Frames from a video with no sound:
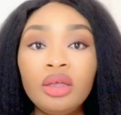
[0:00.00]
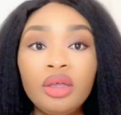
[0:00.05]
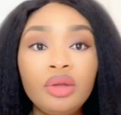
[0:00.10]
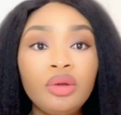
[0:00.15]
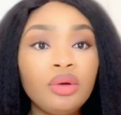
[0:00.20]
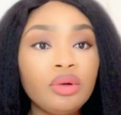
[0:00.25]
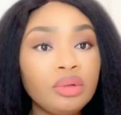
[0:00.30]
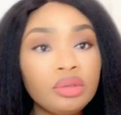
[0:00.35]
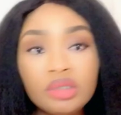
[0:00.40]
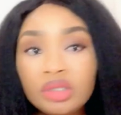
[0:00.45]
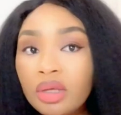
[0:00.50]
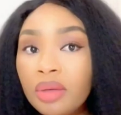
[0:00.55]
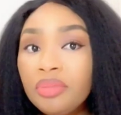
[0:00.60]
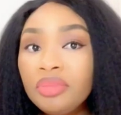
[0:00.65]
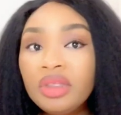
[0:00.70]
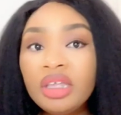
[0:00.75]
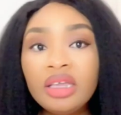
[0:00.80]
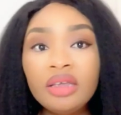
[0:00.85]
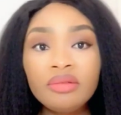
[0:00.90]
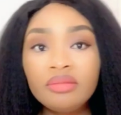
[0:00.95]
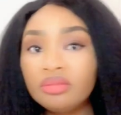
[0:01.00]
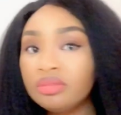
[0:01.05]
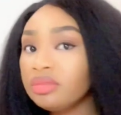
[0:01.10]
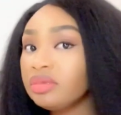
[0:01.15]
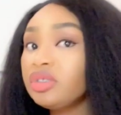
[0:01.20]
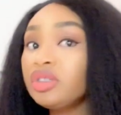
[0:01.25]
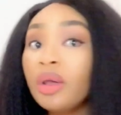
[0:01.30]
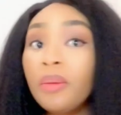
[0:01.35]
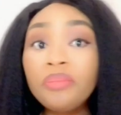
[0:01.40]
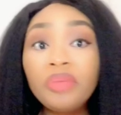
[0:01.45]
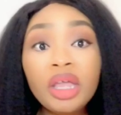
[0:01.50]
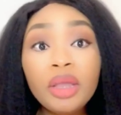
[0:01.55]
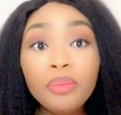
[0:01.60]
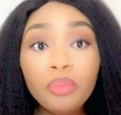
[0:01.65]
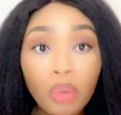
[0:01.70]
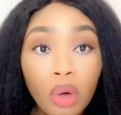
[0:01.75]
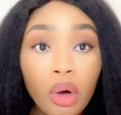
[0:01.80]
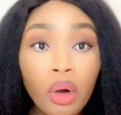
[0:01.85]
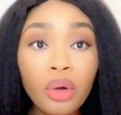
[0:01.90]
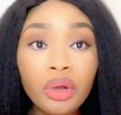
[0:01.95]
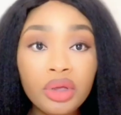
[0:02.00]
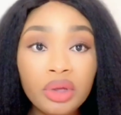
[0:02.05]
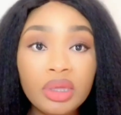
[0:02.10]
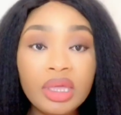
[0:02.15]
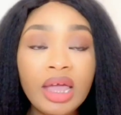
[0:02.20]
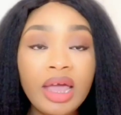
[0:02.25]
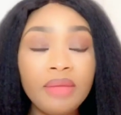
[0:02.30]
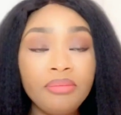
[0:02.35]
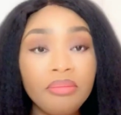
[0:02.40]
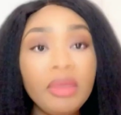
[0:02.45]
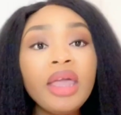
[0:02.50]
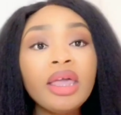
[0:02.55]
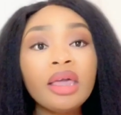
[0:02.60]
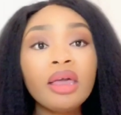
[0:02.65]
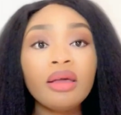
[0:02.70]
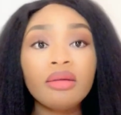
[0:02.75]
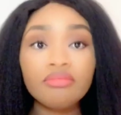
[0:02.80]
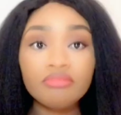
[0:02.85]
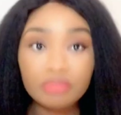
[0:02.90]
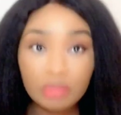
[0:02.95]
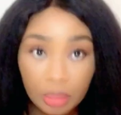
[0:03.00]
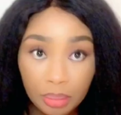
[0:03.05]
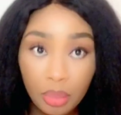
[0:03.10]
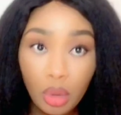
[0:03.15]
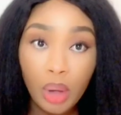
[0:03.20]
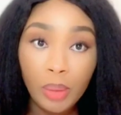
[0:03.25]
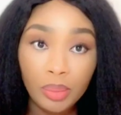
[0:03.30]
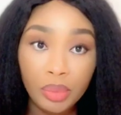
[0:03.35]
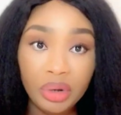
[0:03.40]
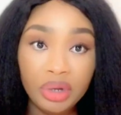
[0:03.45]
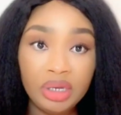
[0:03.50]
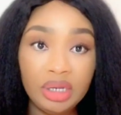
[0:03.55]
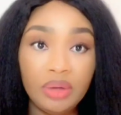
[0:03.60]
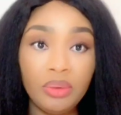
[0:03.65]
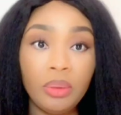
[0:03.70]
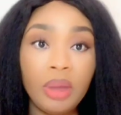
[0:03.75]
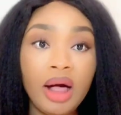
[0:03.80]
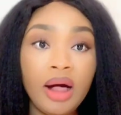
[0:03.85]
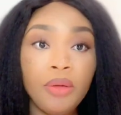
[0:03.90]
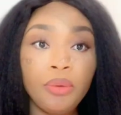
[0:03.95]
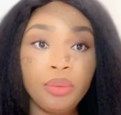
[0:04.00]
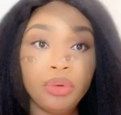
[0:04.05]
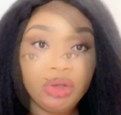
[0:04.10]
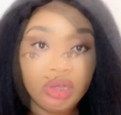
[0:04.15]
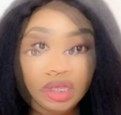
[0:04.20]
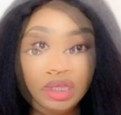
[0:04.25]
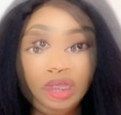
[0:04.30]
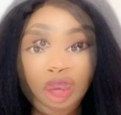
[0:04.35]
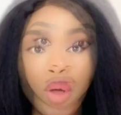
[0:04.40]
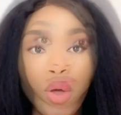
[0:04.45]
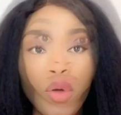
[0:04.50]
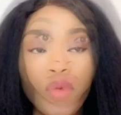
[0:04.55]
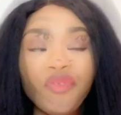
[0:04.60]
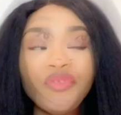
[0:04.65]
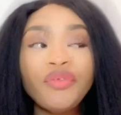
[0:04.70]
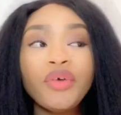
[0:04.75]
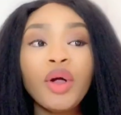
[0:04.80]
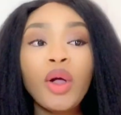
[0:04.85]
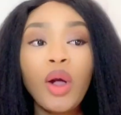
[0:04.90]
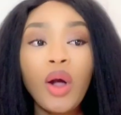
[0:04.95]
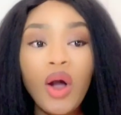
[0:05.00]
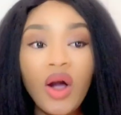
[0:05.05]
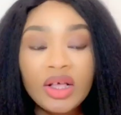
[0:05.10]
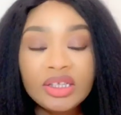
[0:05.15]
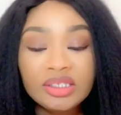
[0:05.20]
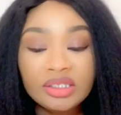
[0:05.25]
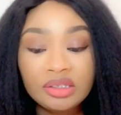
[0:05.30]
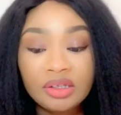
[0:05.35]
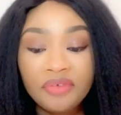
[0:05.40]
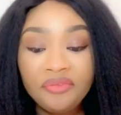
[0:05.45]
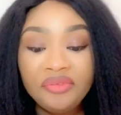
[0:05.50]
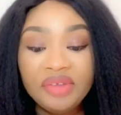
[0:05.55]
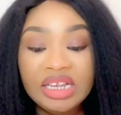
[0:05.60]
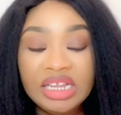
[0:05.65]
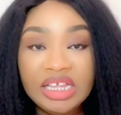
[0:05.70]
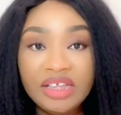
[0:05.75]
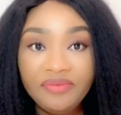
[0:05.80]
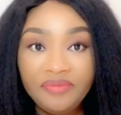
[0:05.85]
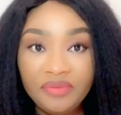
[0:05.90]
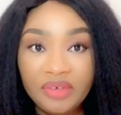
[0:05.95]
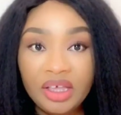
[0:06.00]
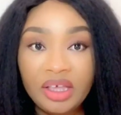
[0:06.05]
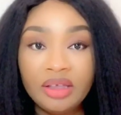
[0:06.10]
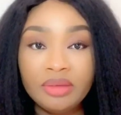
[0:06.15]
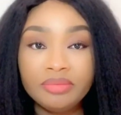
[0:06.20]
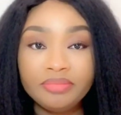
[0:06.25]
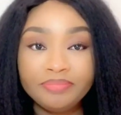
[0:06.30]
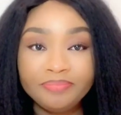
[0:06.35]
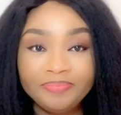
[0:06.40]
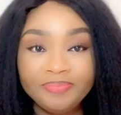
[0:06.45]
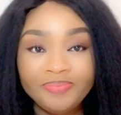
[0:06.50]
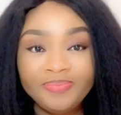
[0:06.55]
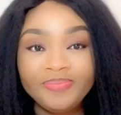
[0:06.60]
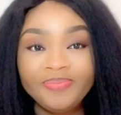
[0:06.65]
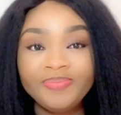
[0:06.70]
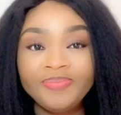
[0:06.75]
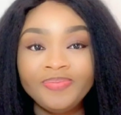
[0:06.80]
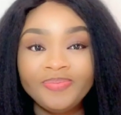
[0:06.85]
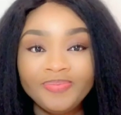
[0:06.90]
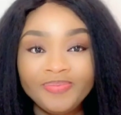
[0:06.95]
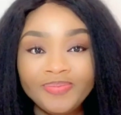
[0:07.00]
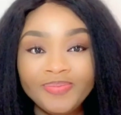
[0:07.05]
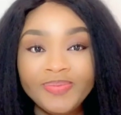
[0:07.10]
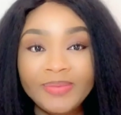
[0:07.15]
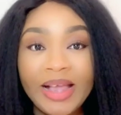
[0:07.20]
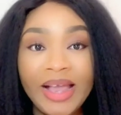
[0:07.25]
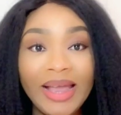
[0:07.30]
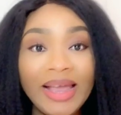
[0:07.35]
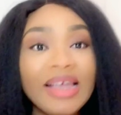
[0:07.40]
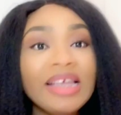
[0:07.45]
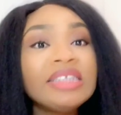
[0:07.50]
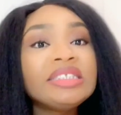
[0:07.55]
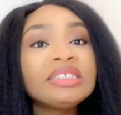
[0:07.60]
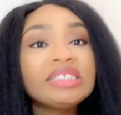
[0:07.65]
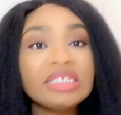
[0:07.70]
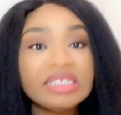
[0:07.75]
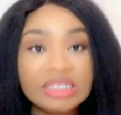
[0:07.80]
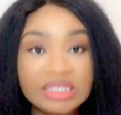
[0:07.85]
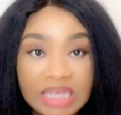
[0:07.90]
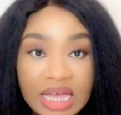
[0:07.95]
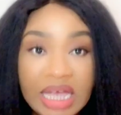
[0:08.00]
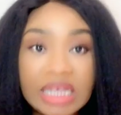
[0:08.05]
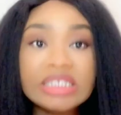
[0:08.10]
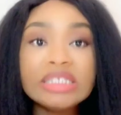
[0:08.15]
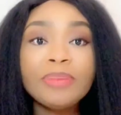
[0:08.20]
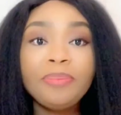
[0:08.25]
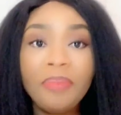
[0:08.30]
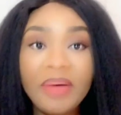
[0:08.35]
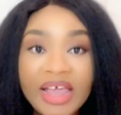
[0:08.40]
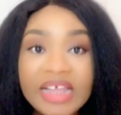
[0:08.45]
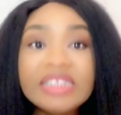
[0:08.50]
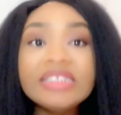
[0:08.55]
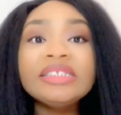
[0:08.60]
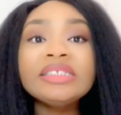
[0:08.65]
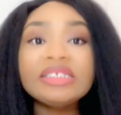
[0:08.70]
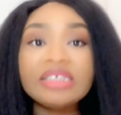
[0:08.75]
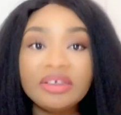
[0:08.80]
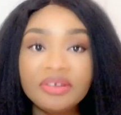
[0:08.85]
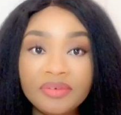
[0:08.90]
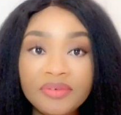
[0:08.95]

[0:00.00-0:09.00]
something more, you can make more money while working. So for cost of living, it is expensive,